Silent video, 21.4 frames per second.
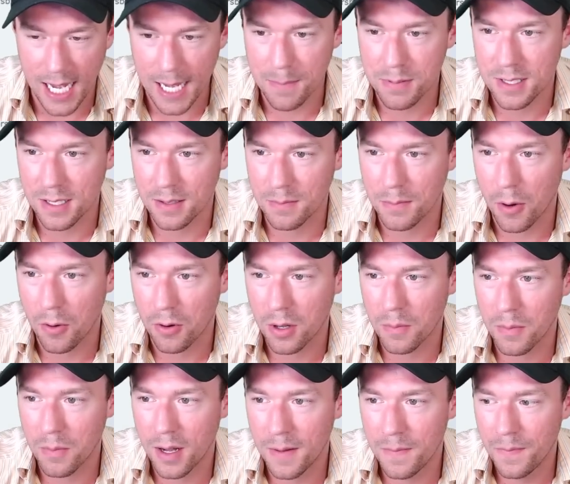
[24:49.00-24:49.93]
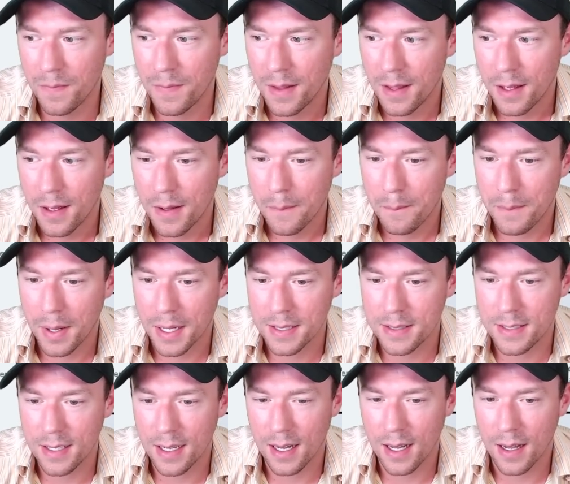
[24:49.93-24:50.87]
types in Pokemon.
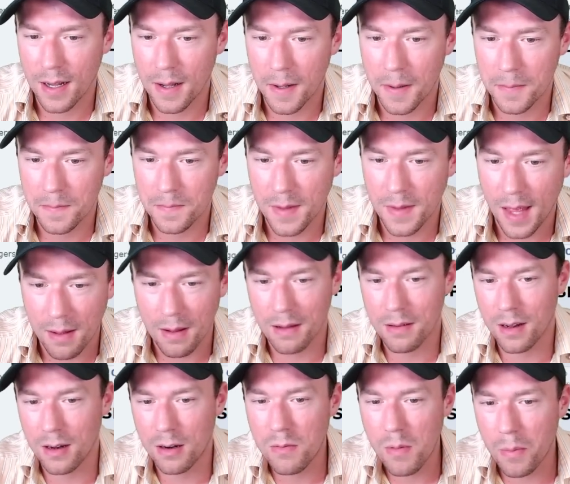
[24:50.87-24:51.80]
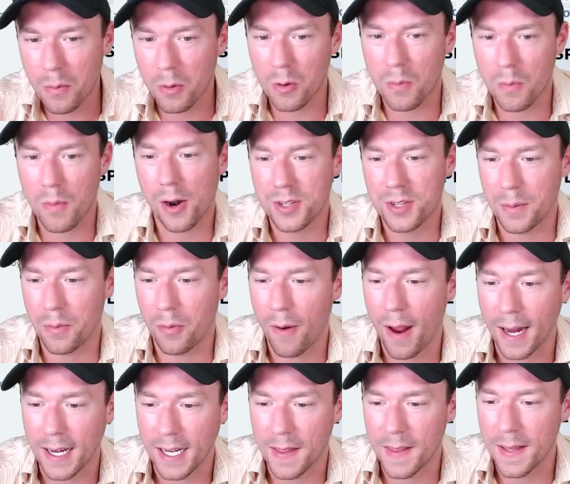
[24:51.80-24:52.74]
But uh, I, I don't remember where Monotype
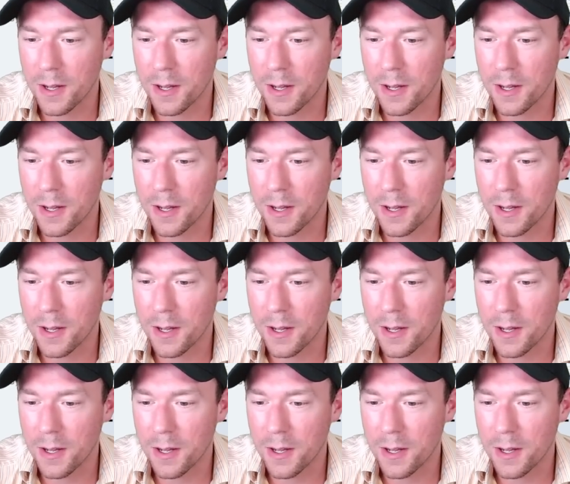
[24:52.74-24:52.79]
ranked.